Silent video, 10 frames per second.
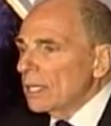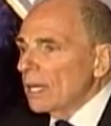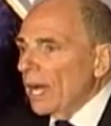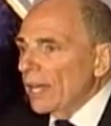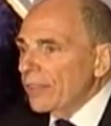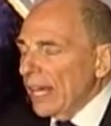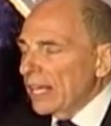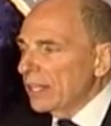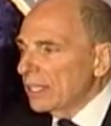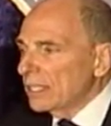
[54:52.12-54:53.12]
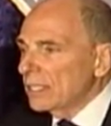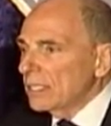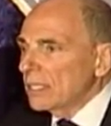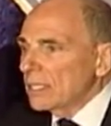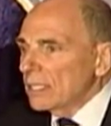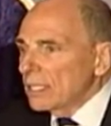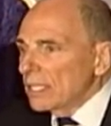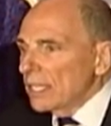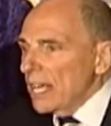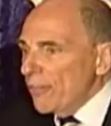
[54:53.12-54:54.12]
I think
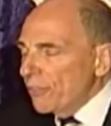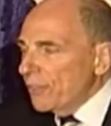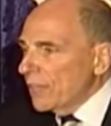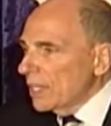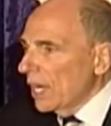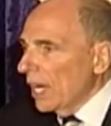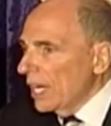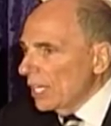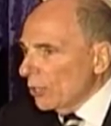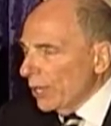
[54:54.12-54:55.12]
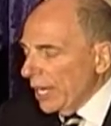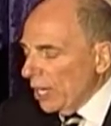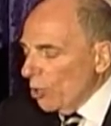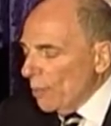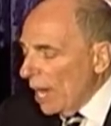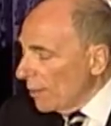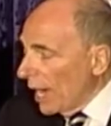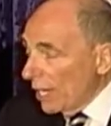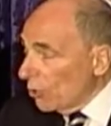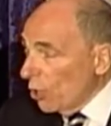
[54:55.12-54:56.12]
if Hillary and Obama,
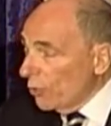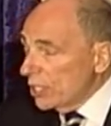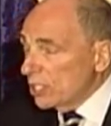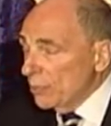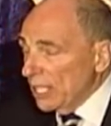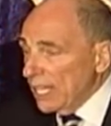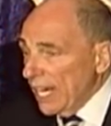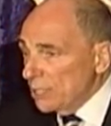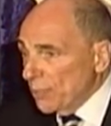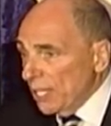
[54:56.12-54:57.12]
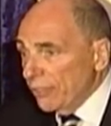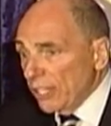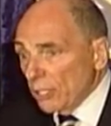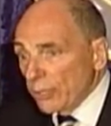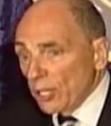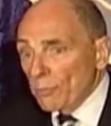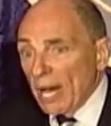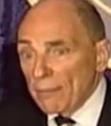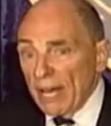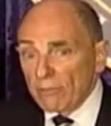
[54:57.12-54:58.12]
I don't know this to be the case, but if Hillary and
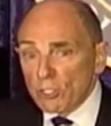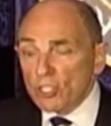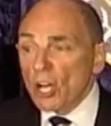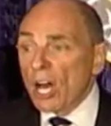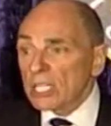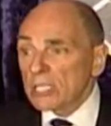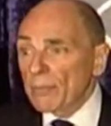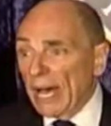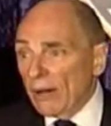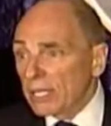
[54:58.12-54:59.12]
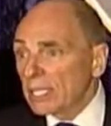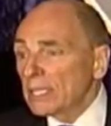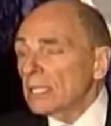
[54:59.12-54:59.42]
Obama have talked about